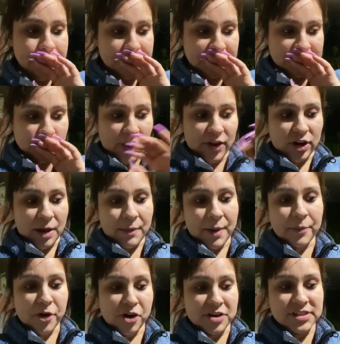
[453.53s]
So I grabbed my
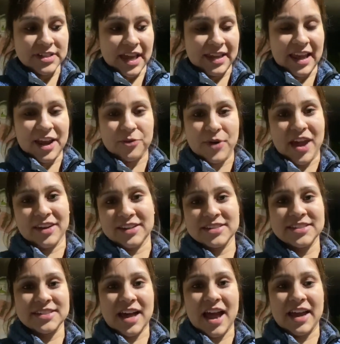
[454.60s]
purse and I ran
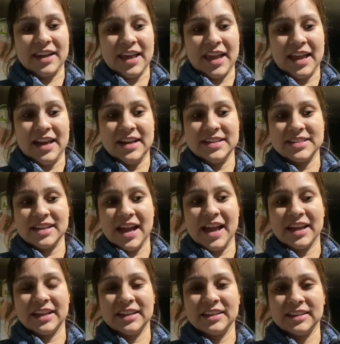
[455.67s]
inside and
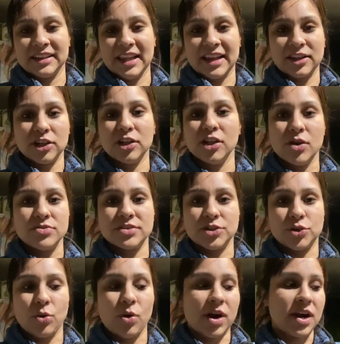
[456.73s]
I like closed the
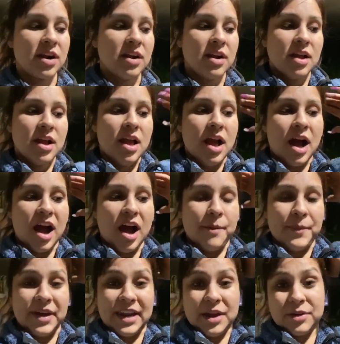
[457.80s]
door.
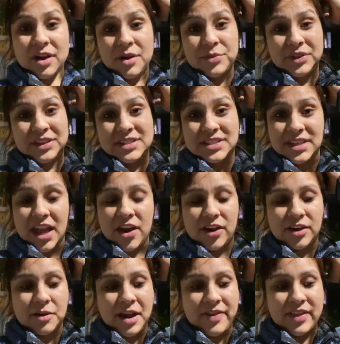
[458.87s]
And I got really
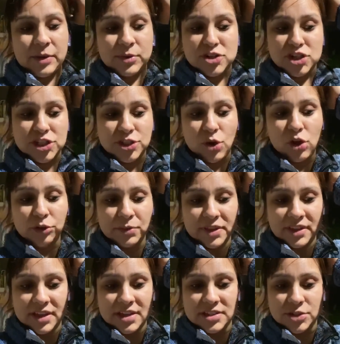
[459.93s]
scared. And then when she told me
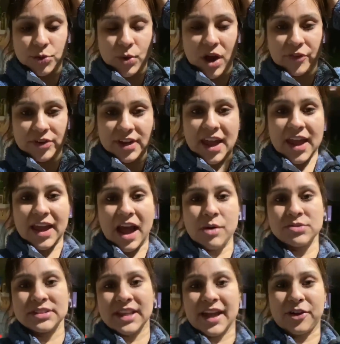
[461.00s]
this throughout the day, I
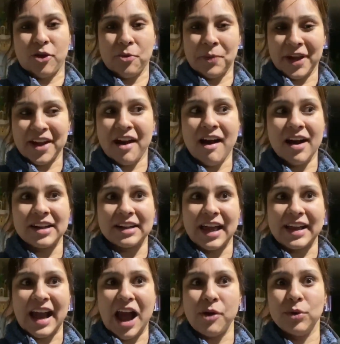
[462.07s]
was like, oh my God,
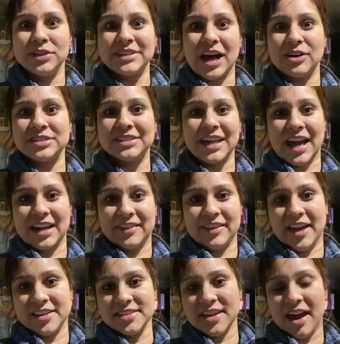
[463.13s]
like I was outside at
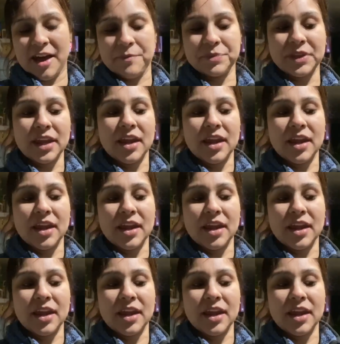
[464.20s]
that time.